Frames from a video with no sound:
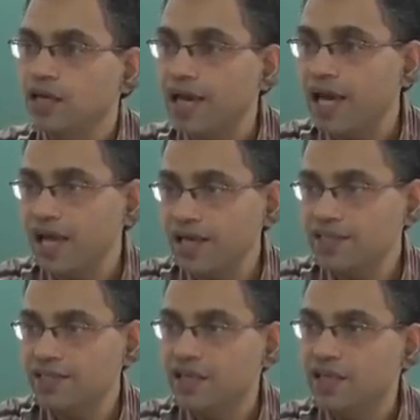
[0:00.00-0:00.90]
K is
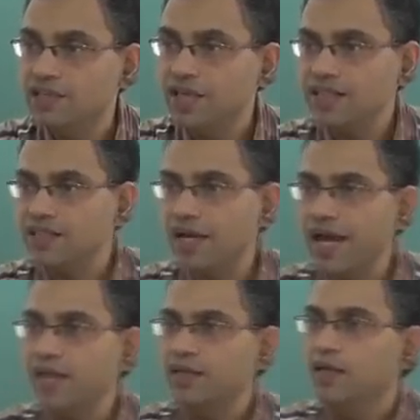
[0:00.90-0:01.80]
just
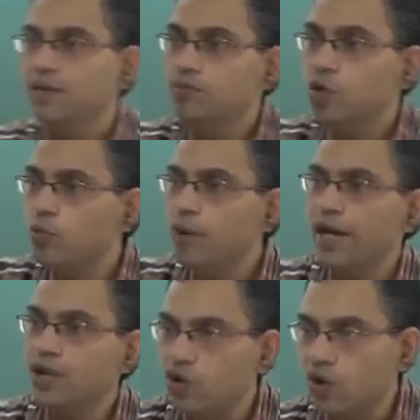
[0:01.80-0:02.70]
like mu by
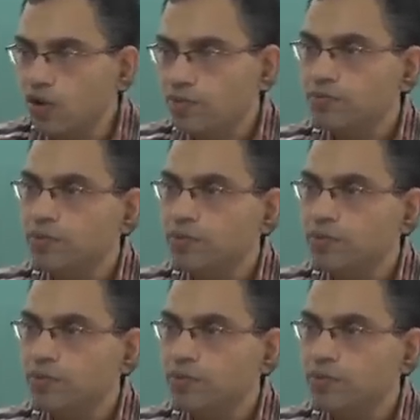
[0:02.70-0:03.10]
rho,